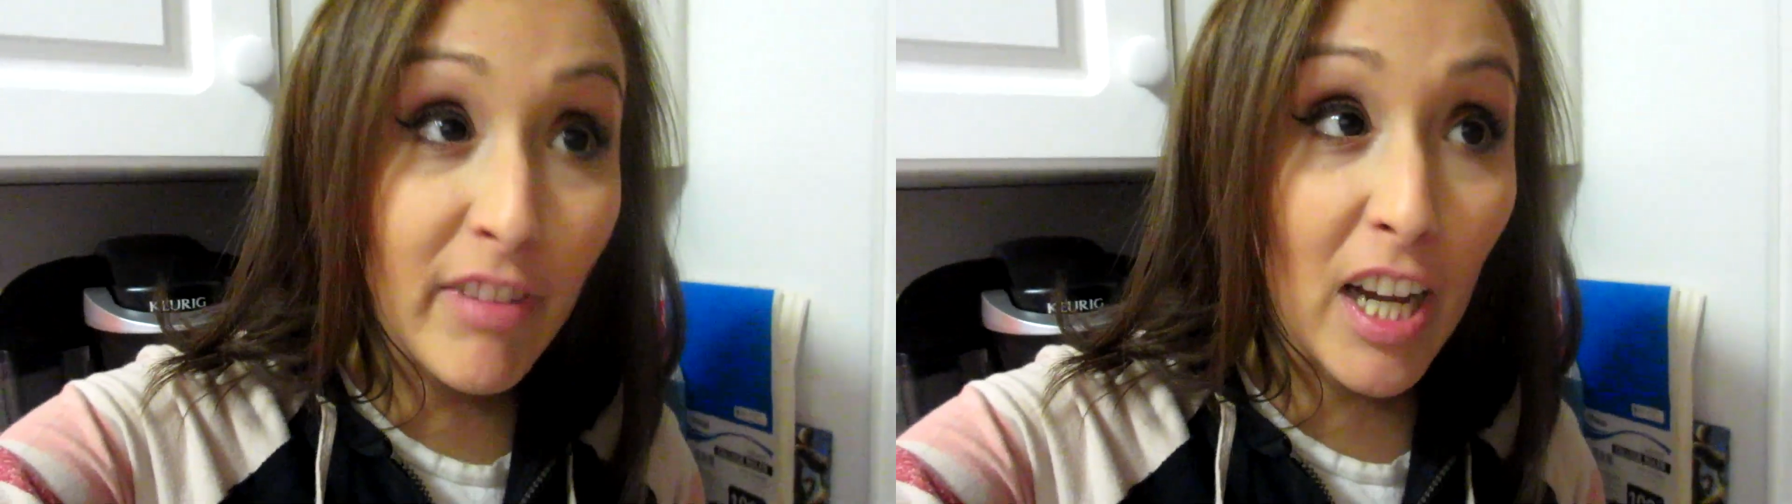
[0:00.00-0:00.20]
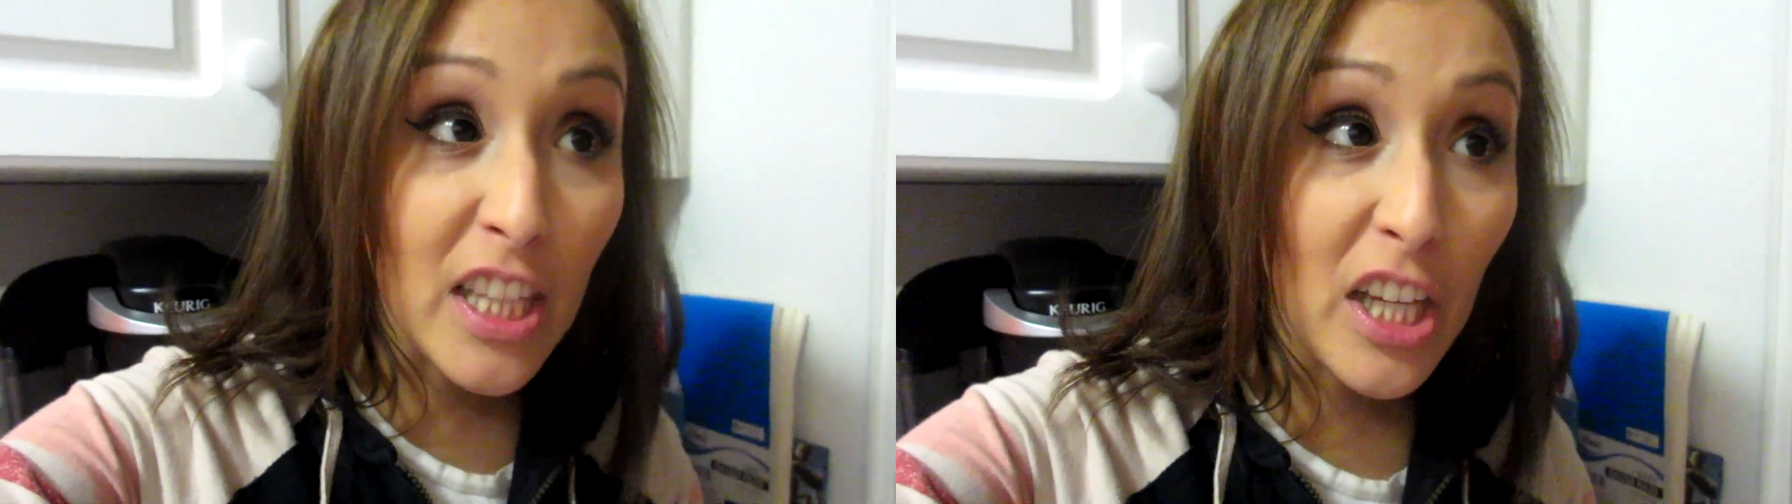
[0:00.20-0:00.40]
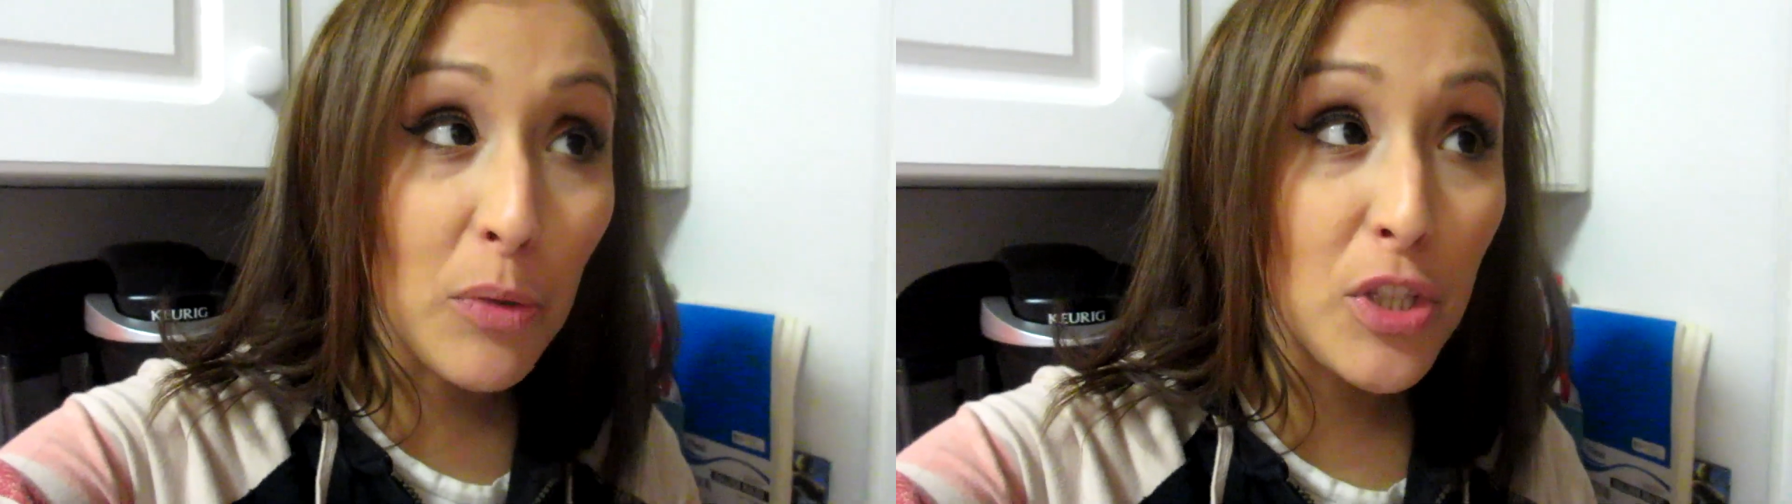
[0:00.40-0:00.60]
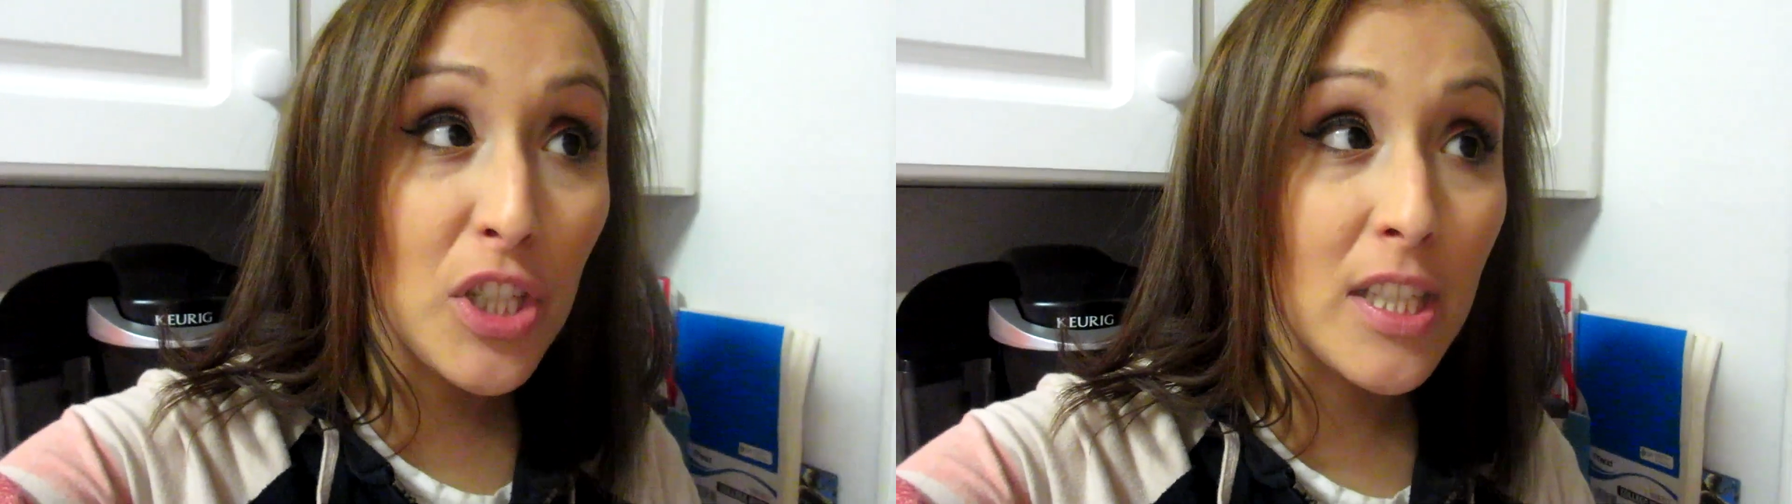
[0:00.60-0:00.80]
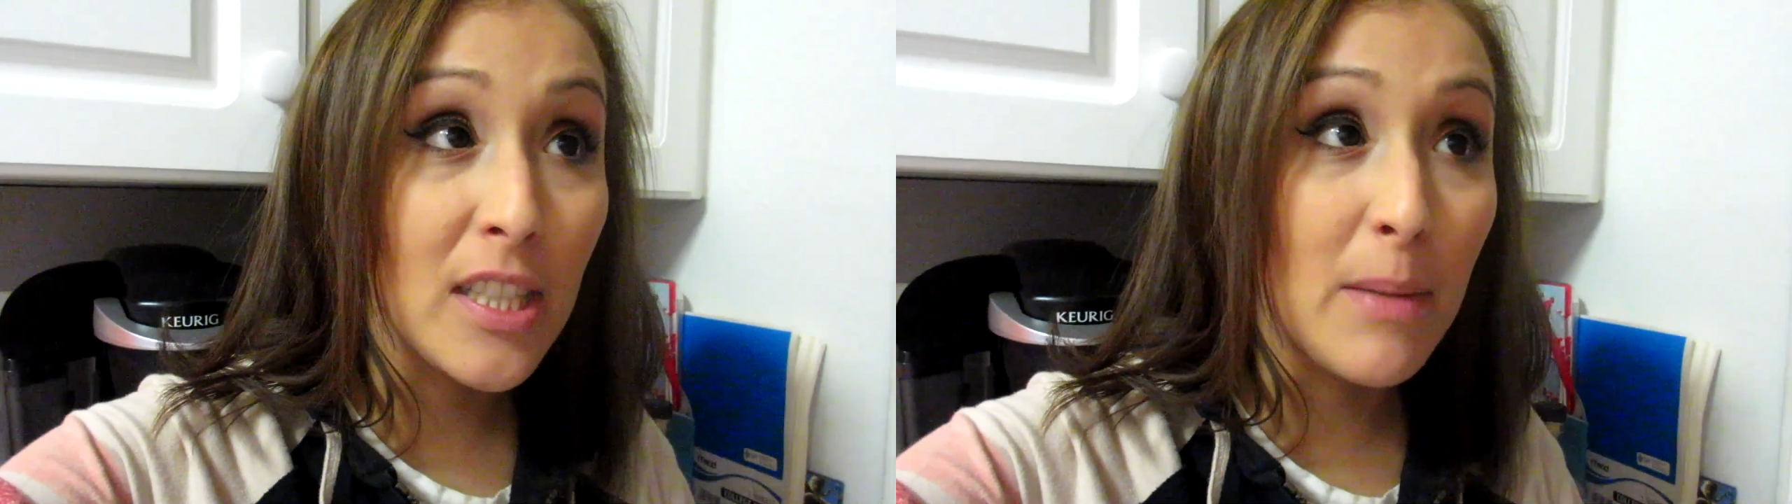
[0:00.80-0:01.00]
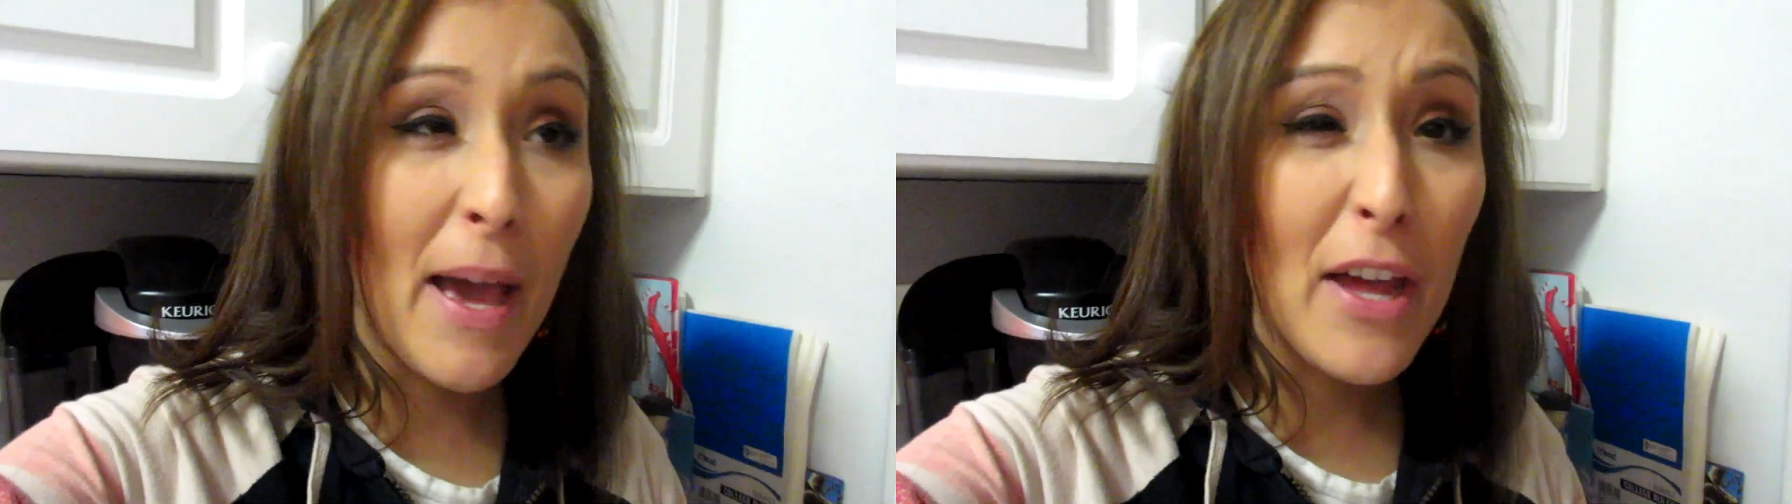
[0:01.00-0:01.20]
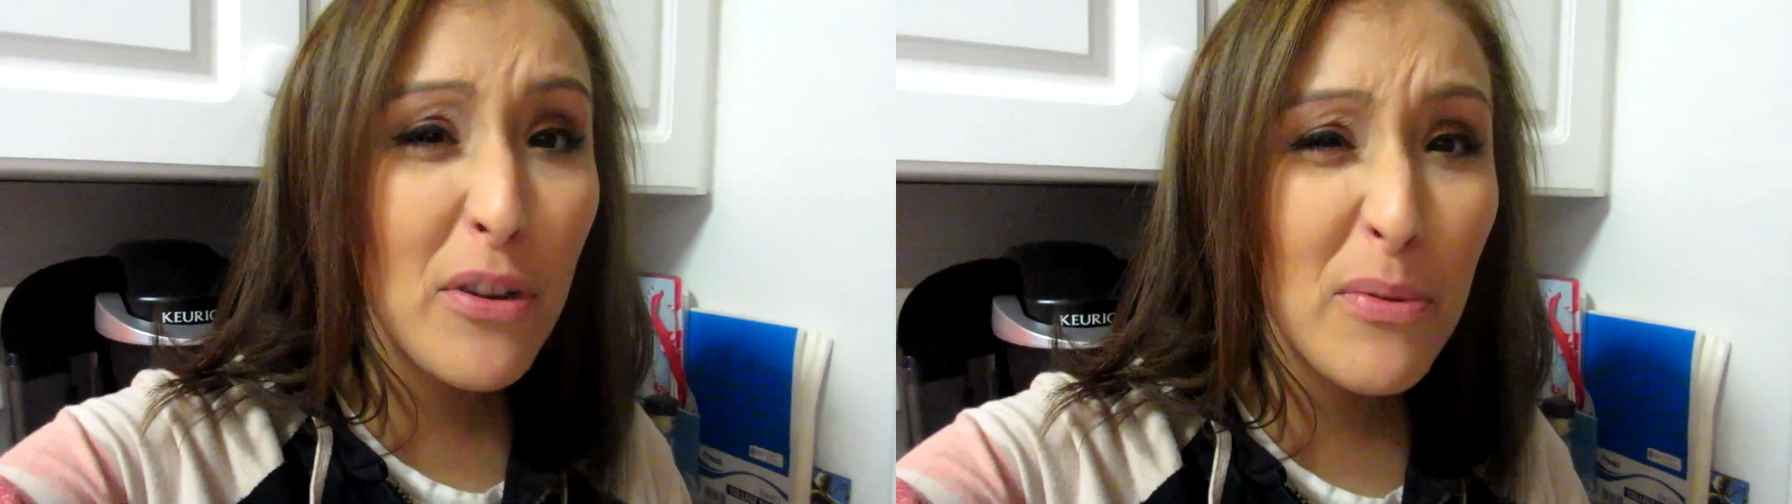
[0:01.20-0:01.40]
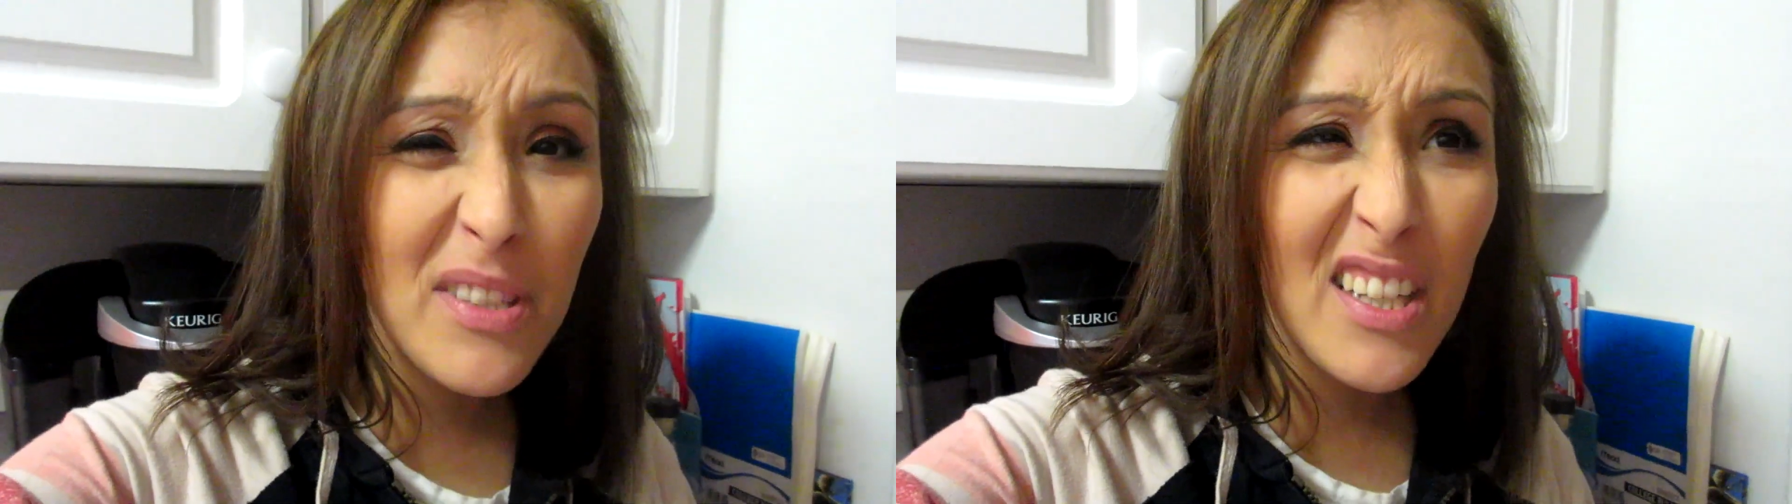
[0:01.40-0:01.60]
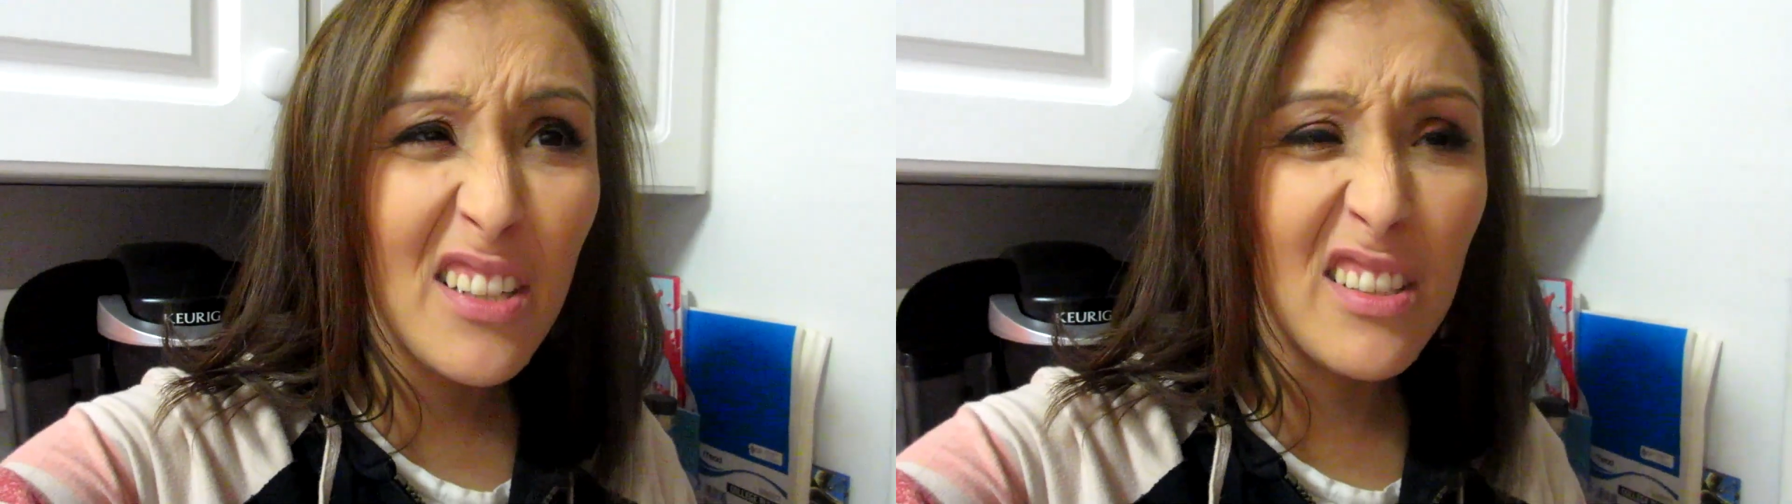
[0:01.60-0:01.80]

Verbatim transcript: I thought it was just because the battery was dead.